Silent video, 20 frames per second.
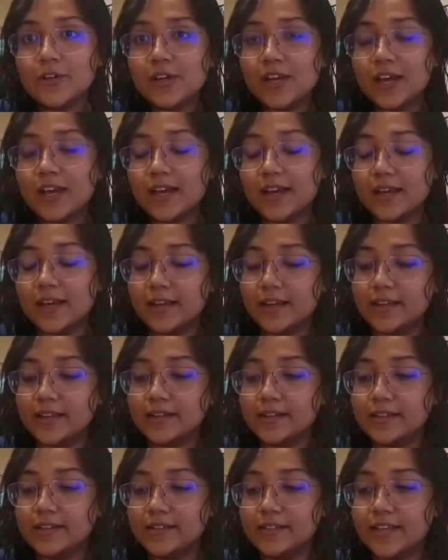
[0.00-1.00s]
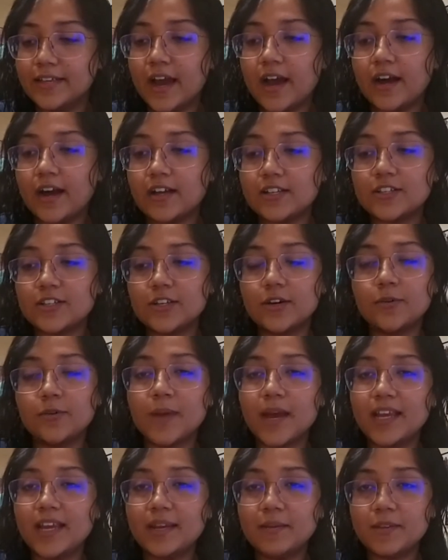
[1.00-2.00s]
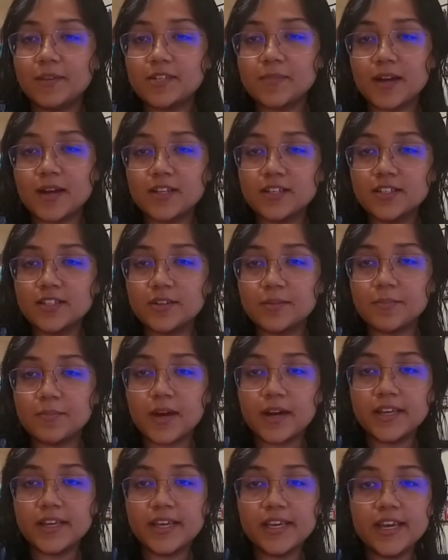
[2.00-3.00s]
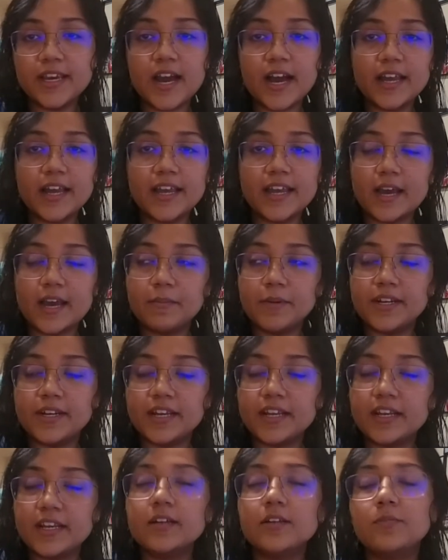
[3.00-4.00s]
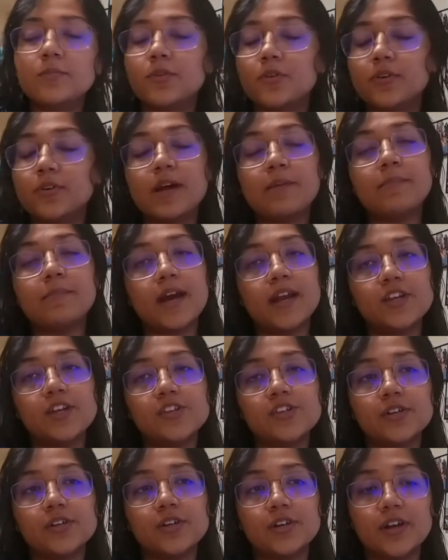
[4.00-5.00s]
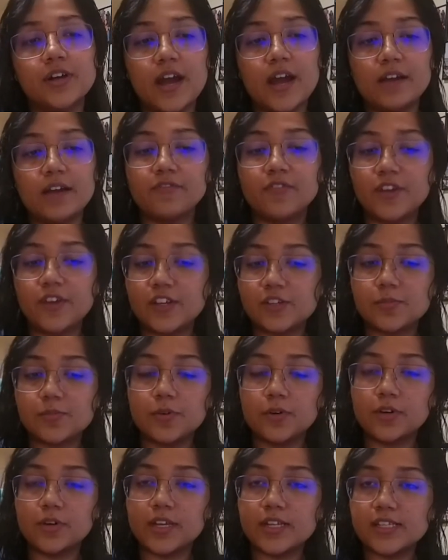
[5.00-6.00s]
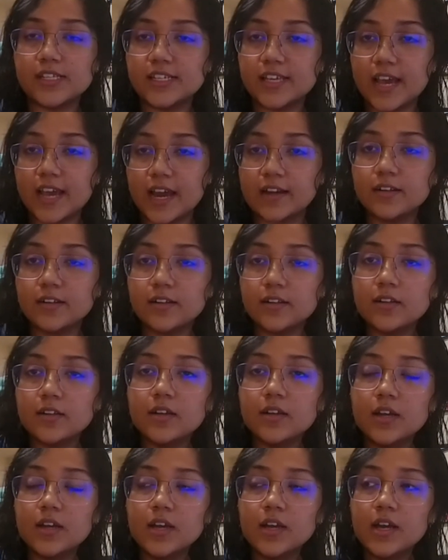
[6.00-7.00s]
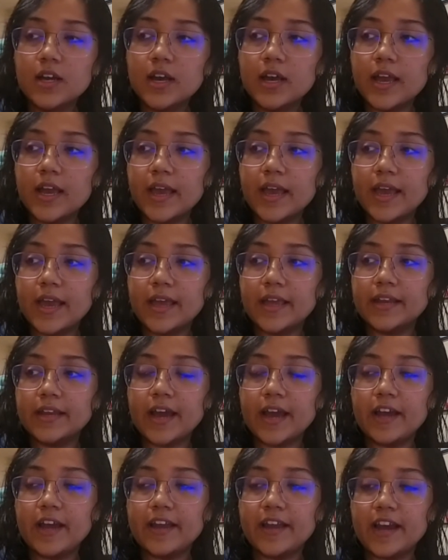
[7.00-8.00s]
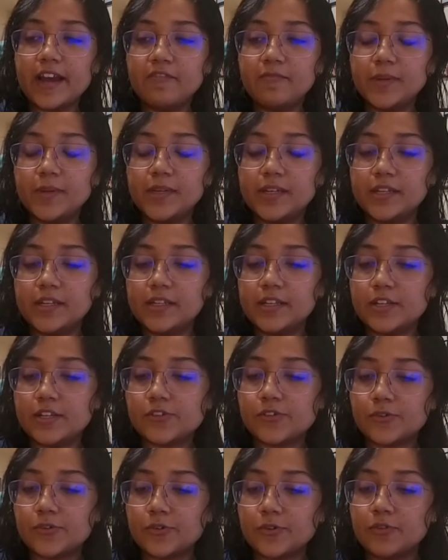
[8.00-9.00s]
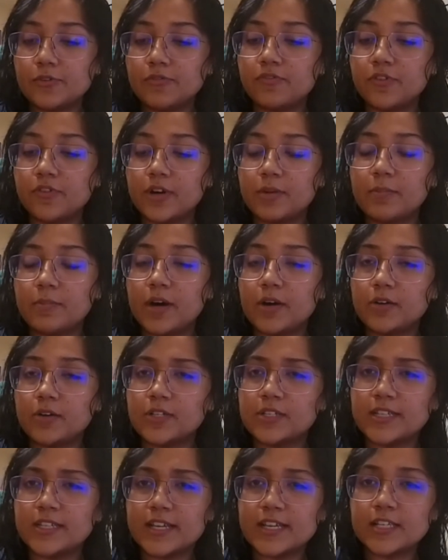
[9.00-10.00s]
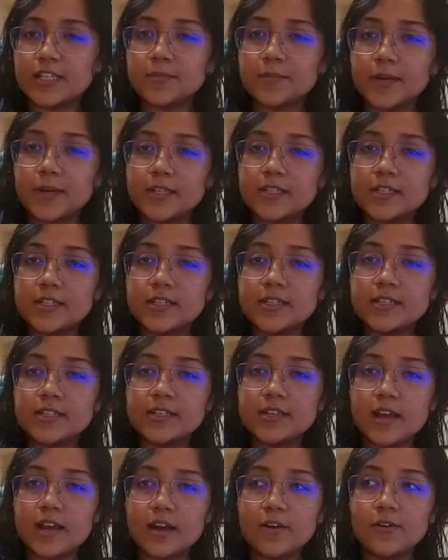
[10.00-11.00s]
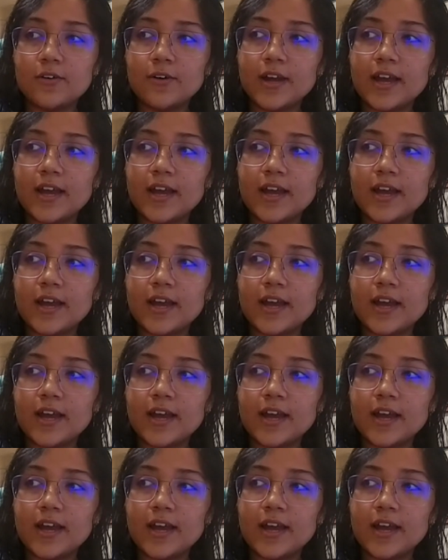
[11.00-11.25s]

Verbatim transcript: And yeah, so my name is Mansi Tripathi. I am a technical program manager at Facebook in Seattle, and I have been in this role for about six months now.